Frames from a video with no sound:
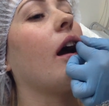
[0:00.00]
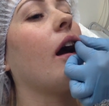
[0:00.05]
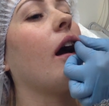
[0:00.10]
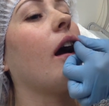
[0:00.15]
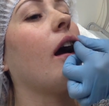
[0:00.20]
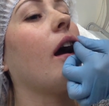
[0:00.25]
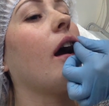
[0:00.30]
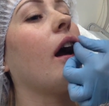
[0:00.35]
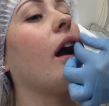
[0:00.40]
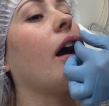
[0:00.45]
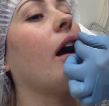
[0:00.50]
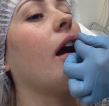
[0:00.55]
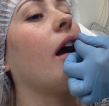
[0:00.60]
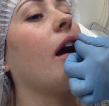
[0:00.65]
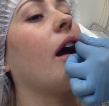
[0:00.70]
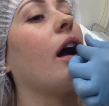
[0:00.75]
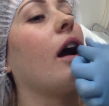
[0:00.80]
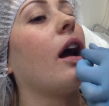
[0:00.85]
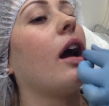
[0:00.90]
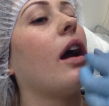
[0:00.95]
where you need
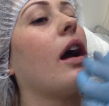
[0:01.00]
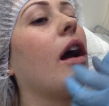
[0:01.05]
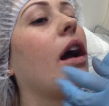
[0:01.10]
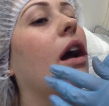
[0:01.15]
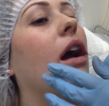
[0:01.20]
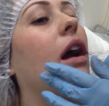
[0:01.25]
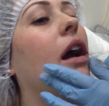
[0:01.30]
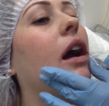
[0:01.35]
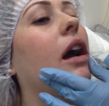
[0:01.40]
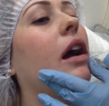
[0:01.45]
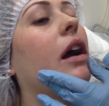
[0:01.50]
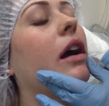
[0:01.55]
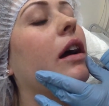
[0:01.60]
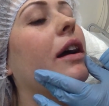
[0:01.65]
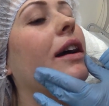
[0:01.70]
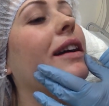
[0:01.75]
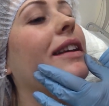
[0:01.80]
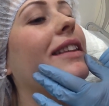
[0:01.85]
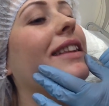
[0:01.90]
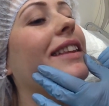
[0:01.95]
to be. Can you smile
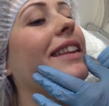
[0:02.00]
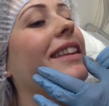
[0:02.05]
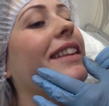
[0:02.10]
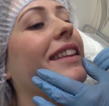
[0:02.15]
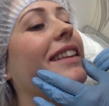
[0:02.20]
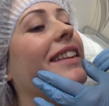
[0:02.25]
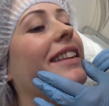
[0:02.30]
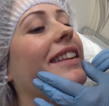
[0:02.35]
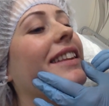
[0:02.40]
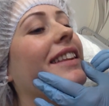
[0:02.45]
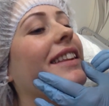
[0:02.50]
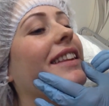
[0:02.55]
again for me?